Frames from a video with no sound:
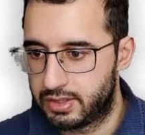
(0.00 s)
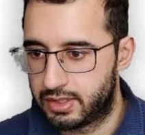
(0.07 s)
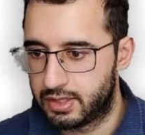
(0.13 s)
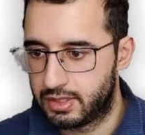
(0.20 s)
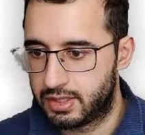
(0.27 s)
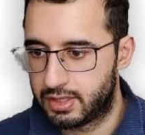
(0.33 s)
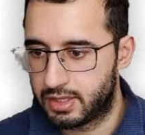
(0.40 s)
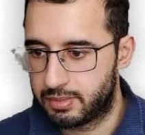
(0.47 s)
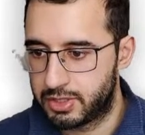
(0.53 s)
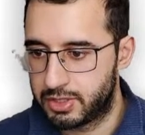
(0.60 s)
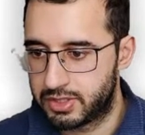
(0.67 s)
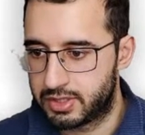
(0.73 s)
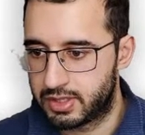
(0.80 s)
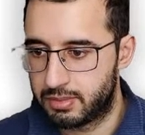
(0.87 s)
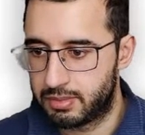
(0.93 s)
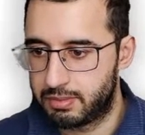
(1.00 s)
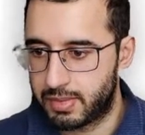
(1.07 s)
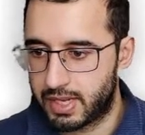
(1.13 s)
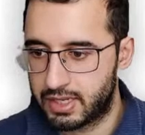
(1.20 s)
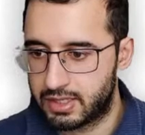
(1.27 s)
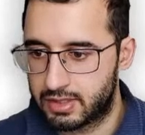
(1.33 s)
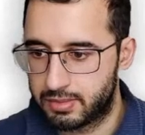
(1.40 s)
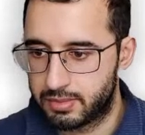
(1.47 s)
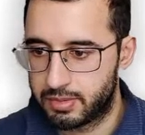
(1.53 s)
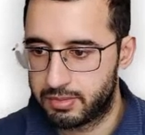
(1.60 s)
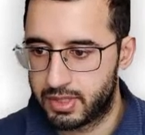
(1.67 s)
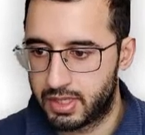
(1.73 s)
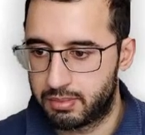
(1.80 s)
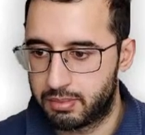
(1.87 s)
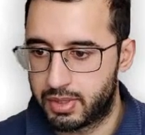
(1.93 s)
determines the maximum
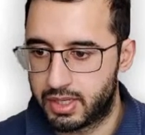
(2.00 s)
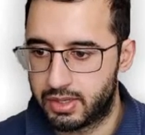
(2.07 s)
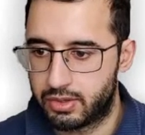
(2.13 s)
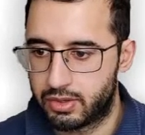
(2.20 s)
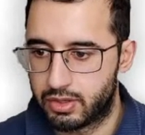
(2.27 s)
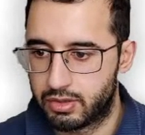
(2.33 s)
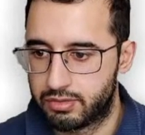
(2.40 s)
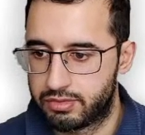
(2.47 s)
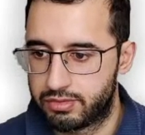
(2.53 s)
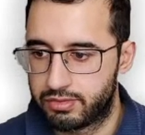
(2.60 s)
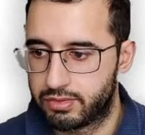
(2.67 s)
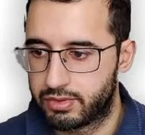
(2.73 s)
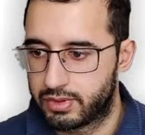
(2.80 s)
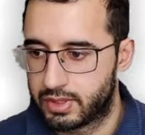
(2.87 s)
number of